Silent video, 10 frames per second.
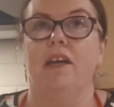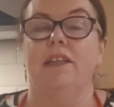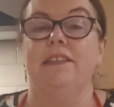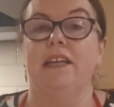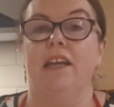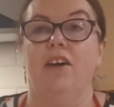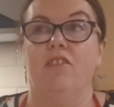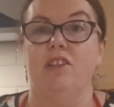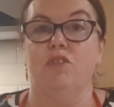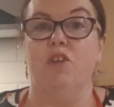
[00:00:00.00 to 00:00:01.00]
sin
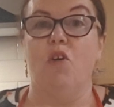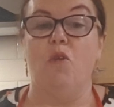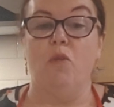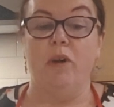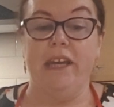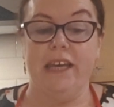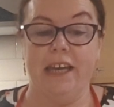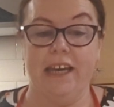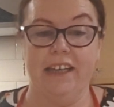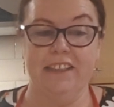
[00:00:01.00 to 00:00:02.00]
allowance for the whole week.
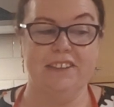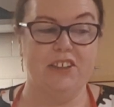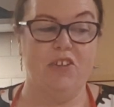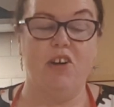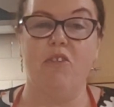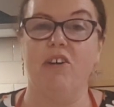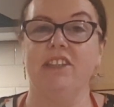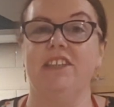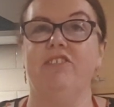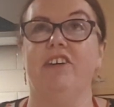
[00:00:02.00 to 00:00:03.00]
So I
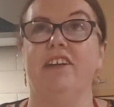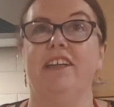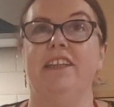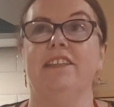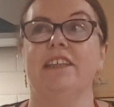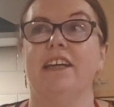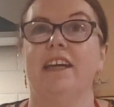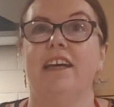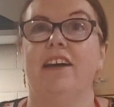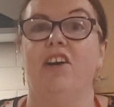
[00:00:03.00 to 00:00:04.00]
wanted to find
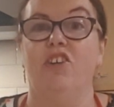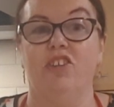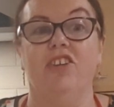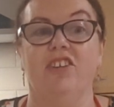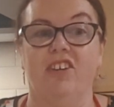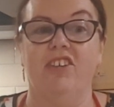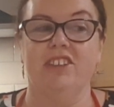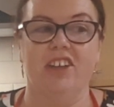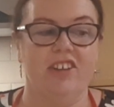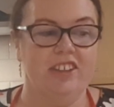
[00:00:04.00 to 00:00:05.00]
other
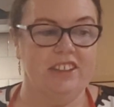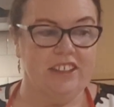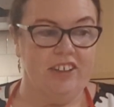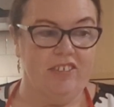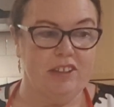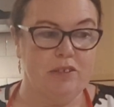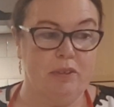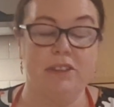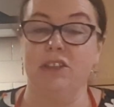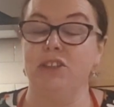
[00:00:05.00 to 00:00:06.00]
alternatives
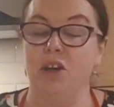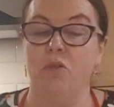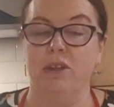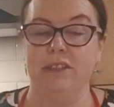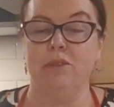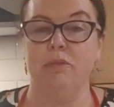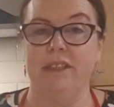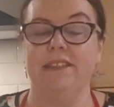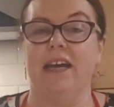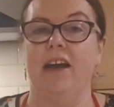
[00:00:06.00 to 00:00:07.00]
because I don't want to
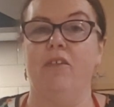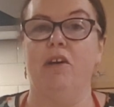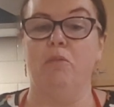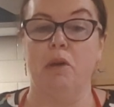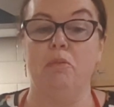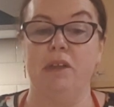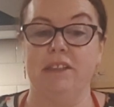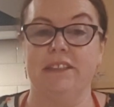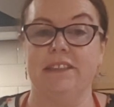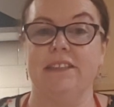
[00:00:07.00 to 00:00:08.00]
miss out on my
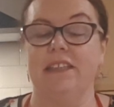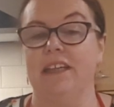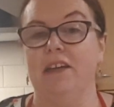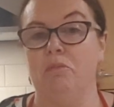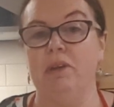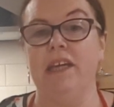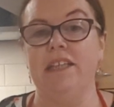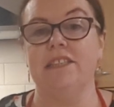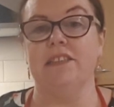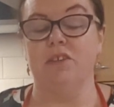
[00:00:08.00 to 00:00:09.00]
mince
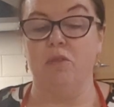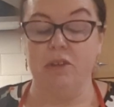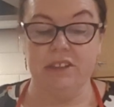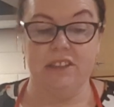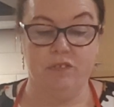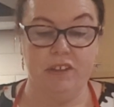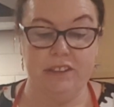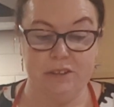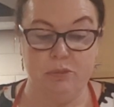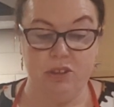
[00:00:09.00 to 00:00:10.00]
meat. So I wanted to find
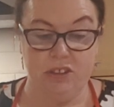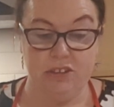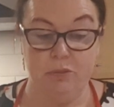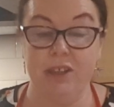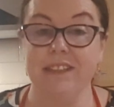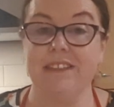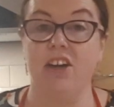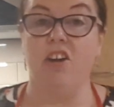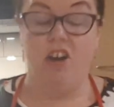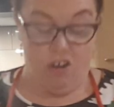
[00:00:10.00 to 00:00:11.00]
some alternatives. I'm going to
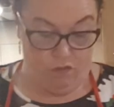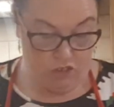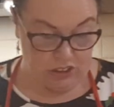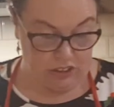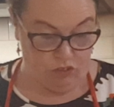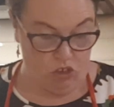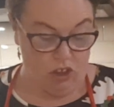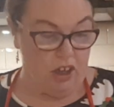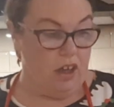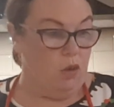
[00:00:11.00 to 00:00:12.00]
start off first of all
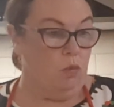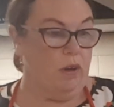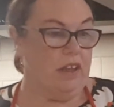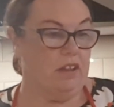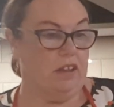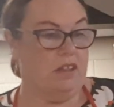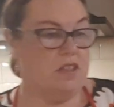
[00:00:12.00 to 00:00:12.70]
with the